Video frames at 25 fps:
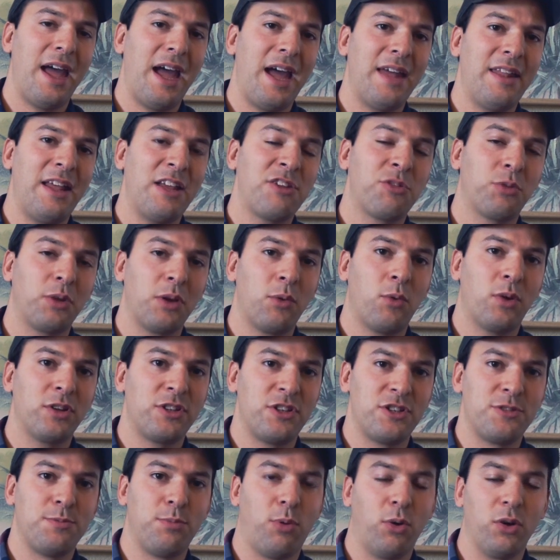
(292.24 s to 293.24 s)
And that's really what
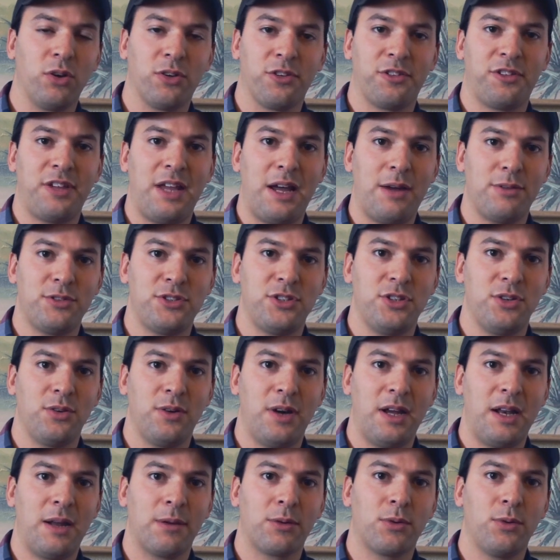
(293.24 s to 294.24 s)
this boils down
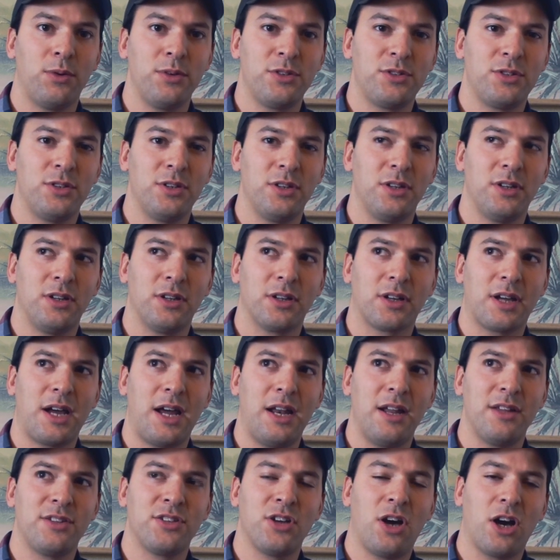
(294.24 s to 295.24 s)
to, and I'm going to
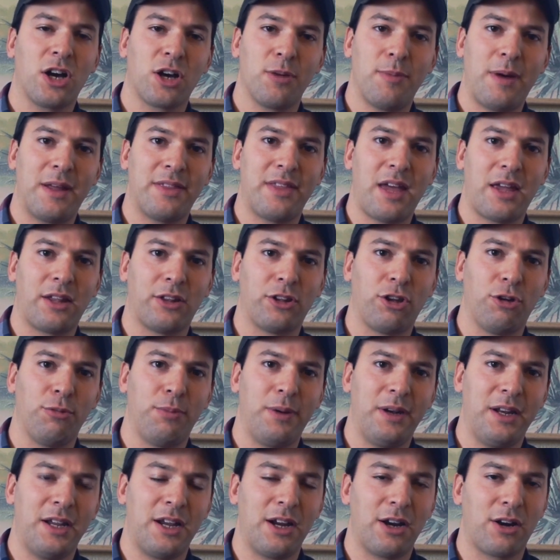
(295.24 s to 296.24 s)
kind of talk about that a little
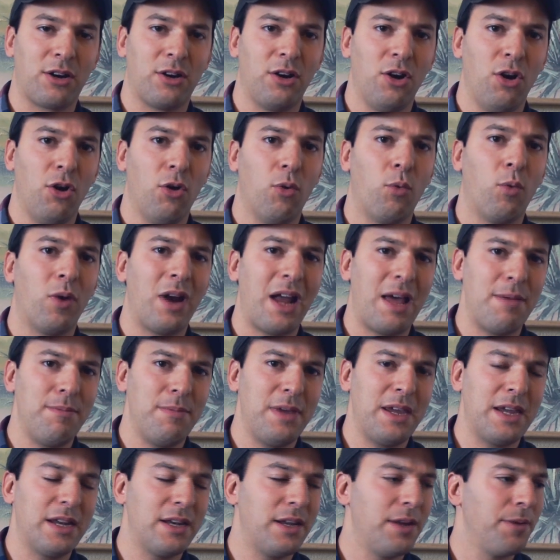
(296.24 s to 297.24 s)
bit here, what I
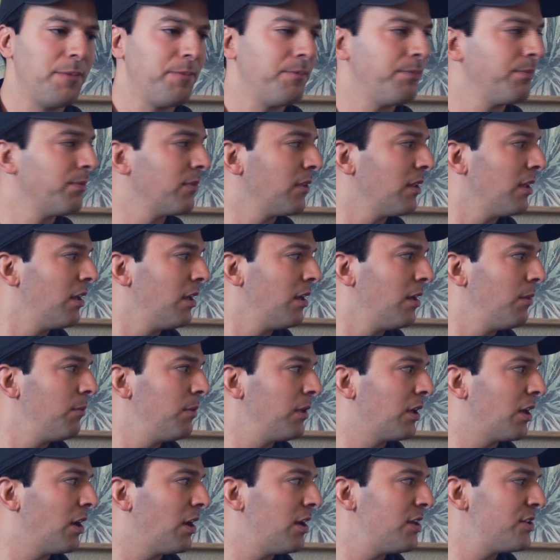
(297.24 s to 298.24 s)
mean.
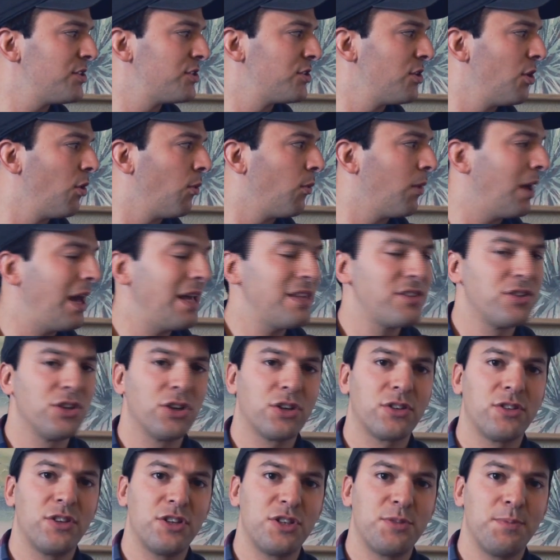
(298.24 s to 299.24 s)
Because when I
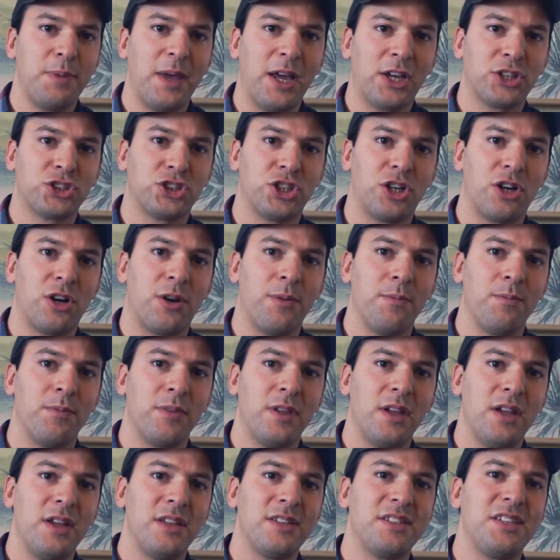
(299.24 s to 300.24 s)
took this picture,
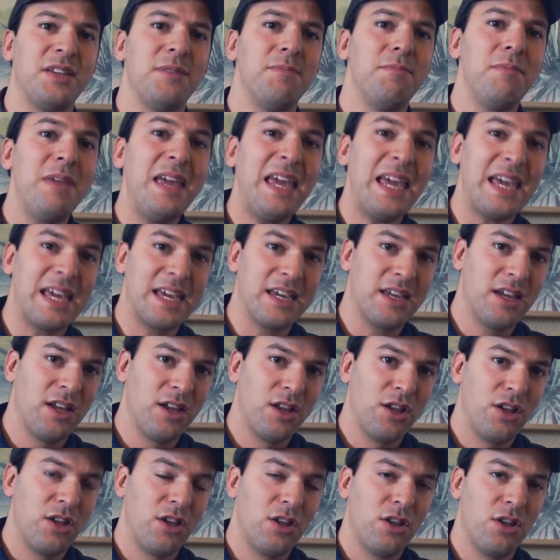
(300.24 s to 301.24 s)
to me,
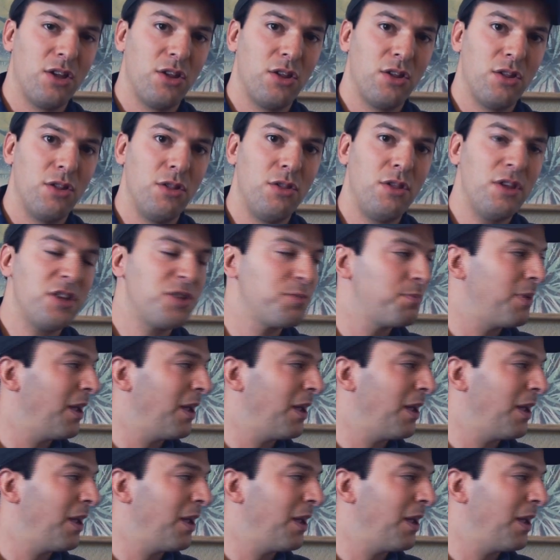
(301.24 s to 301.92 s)
this